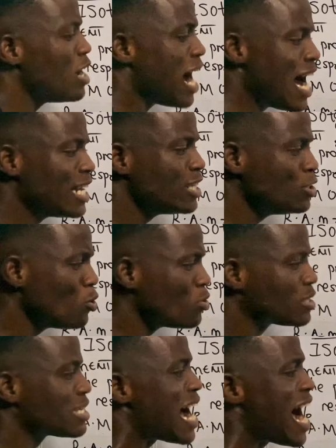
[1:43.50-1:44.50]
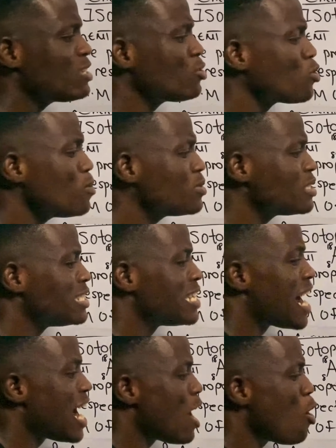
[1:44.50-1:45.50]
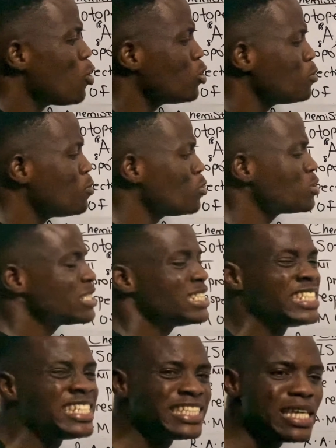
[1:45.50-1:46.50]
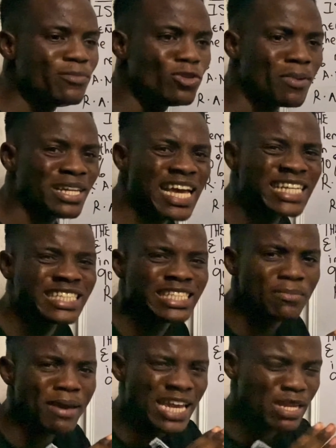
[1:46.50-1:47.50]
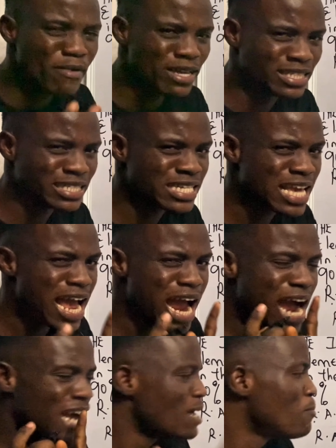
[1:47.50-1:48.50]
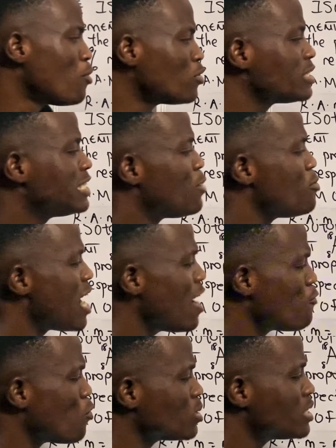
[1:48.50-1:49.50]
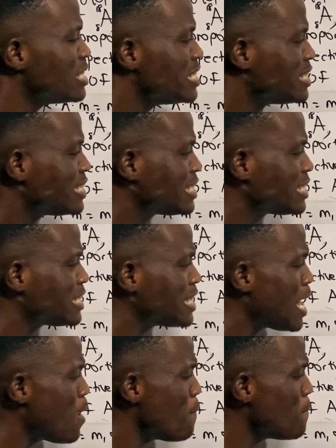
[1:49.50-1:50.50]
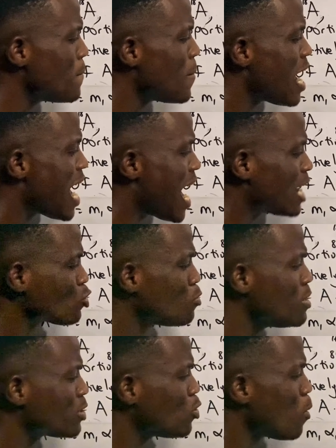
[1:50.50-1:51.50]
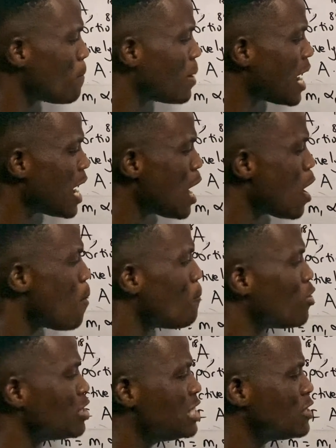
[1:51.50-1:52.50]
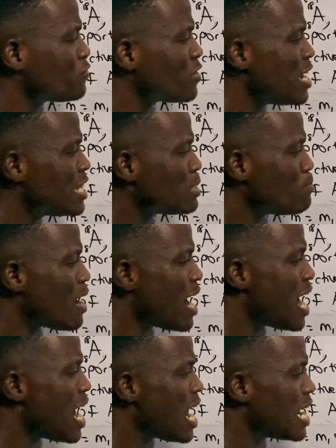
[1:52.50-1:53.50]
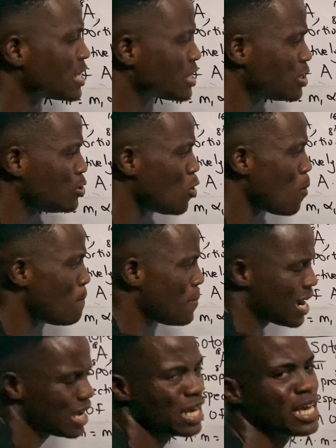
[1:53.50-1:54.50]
And note, isotopes, they are almost the same number, like the same elements, but they will have what? Same atomic number, but different mass number.